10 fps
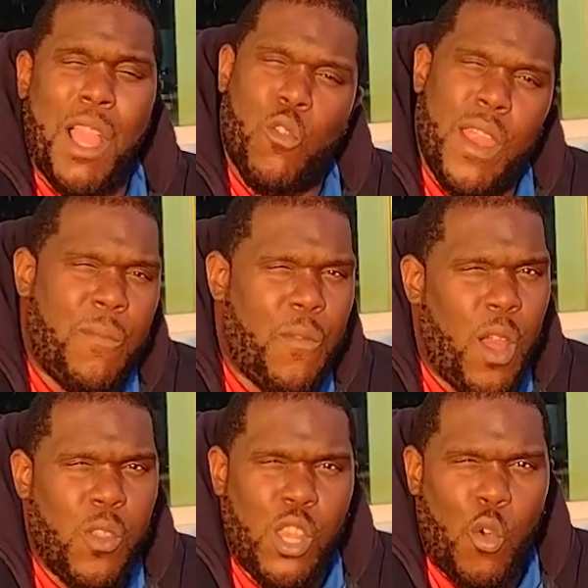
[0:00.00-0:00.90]
My
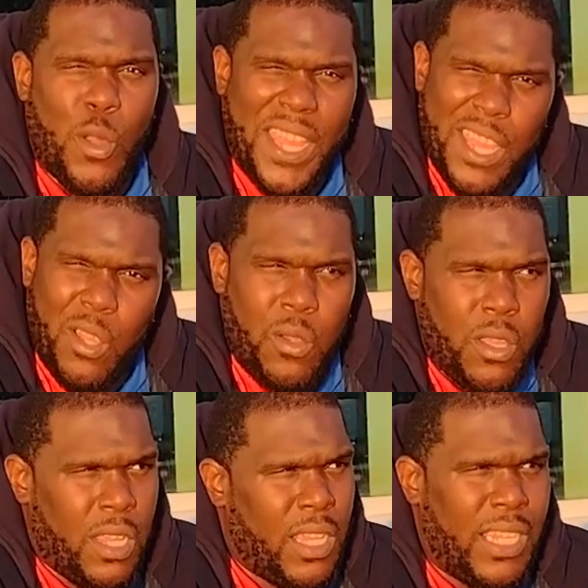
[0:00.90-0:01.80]
grandfather, Low Hill,
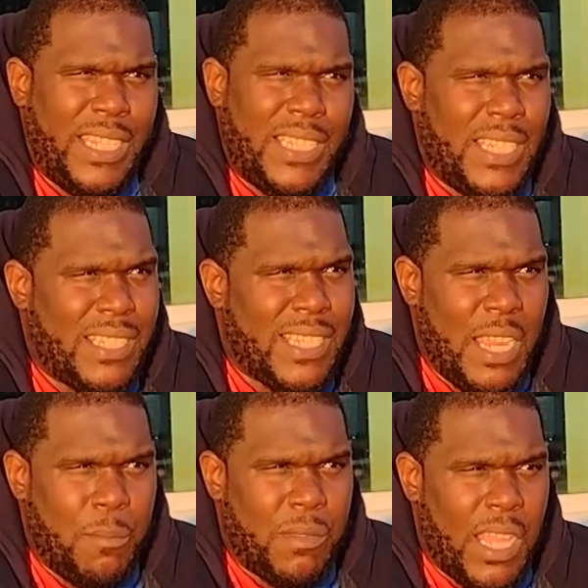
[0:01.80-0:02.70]
he did the
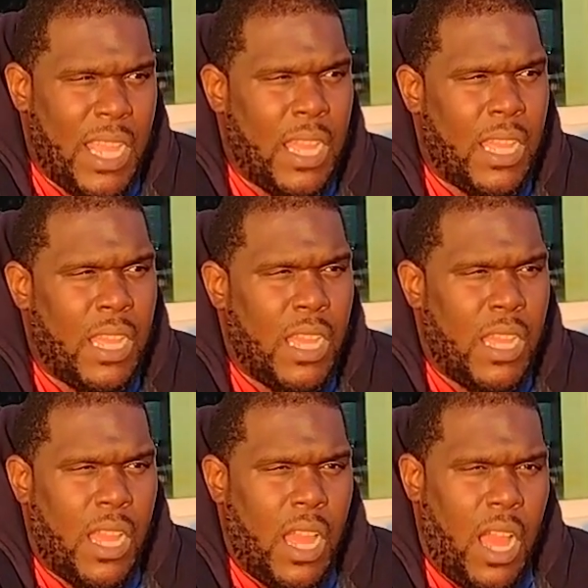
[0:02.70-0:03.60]
same thing.
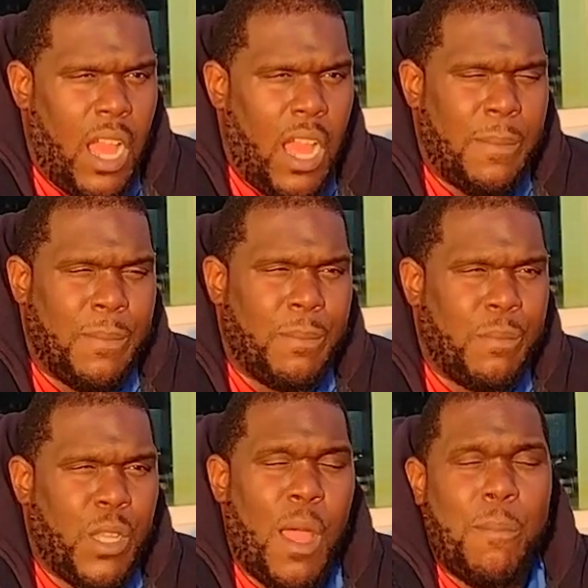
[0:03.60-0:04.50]

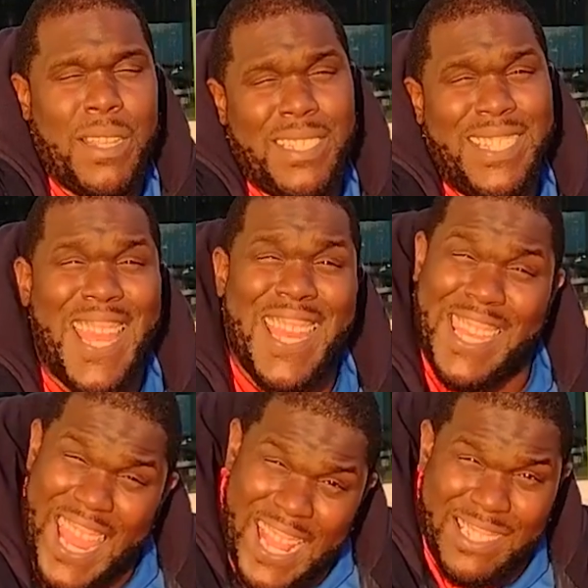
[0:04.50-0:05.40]
God bless the
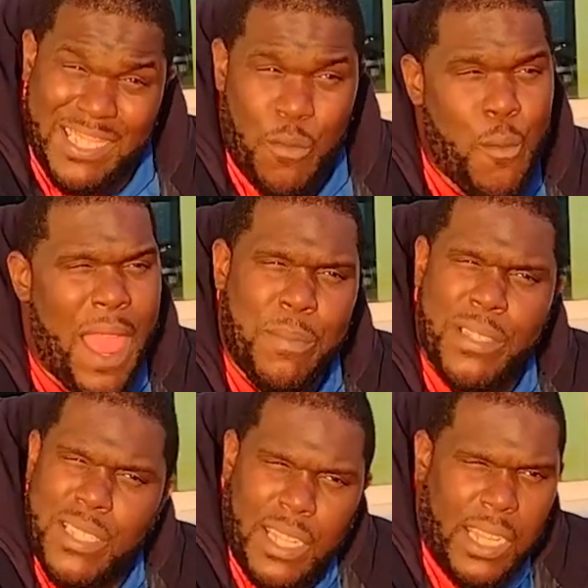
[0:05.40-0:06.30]
dead Lex from
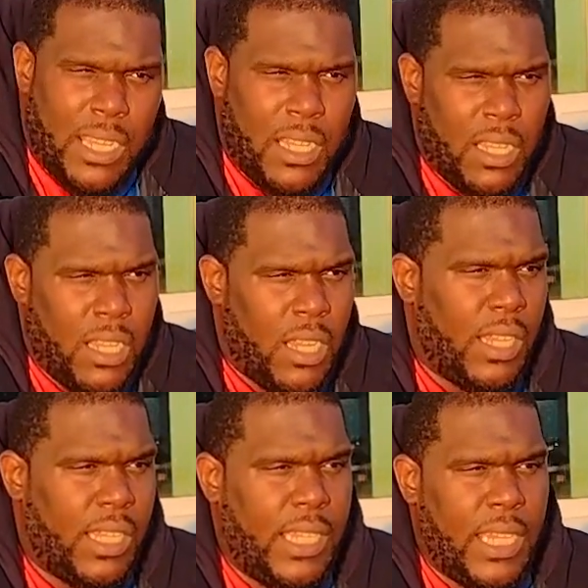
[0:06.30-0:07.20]
Abyssinian.
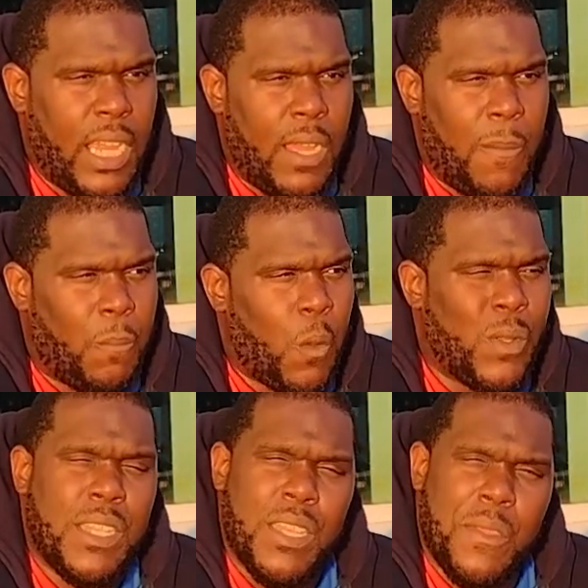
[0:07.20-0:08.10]
He
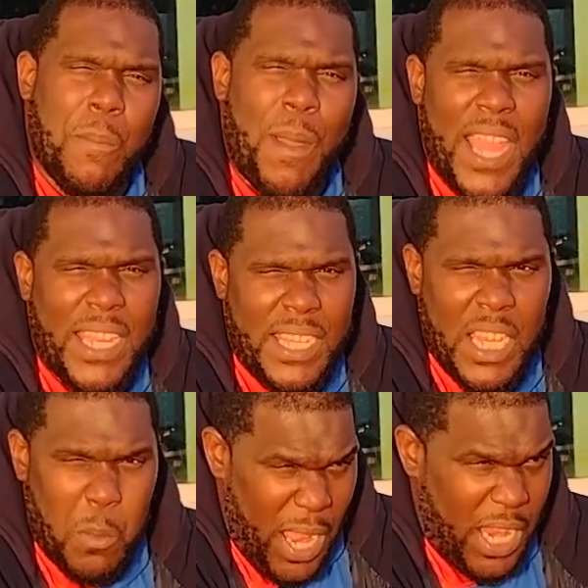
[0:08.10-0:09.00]
was another
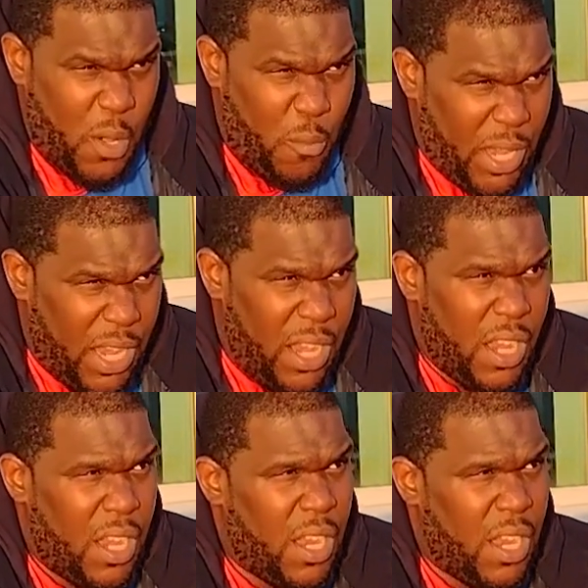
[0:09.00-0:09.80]
pioneer in my career.